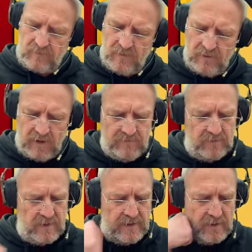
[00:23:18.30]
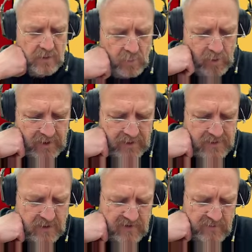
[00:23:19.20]
I've already got one,
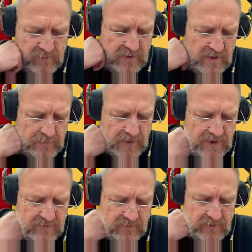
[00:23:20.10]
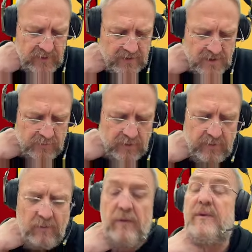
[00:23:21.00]
so I've already paid for it now, so I probably
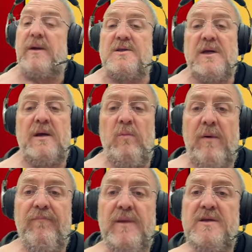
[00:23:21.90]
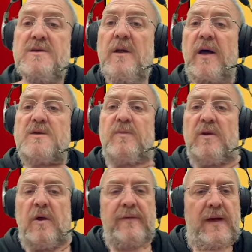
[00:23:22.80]
won't get a second one. It's nice, but
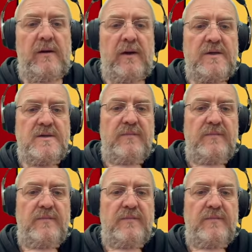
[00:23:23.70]
not that nice.